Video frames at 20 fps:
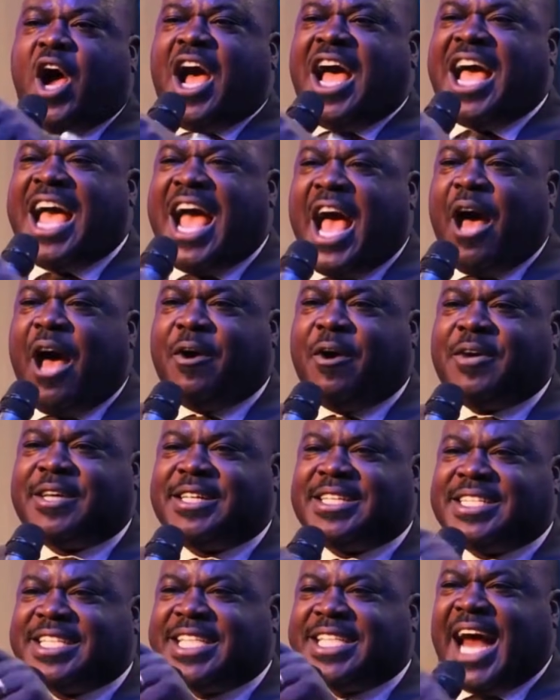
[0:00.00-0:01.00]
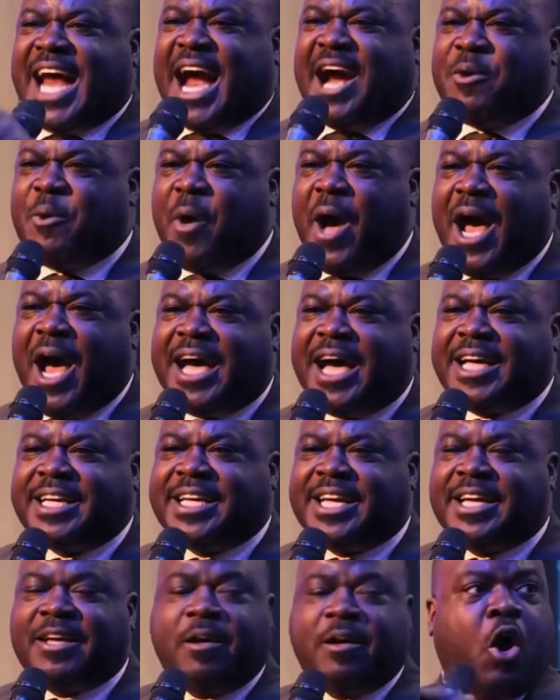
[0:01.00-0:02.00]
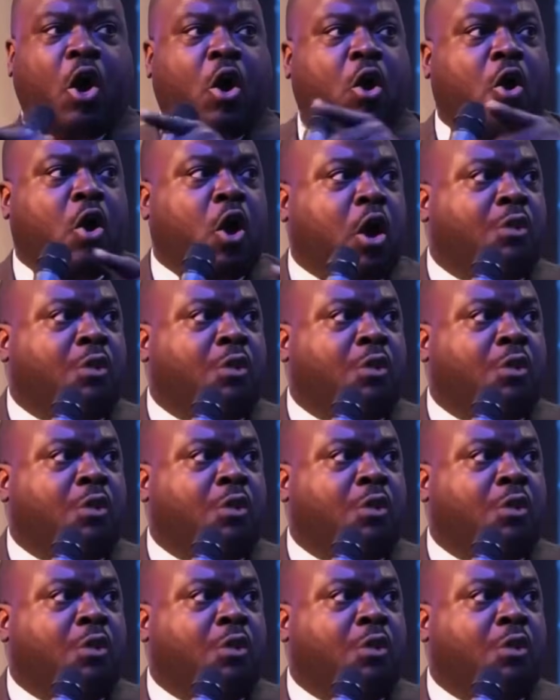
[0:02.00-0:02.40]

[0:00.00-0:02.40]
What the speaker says: that it will be forever, I will not know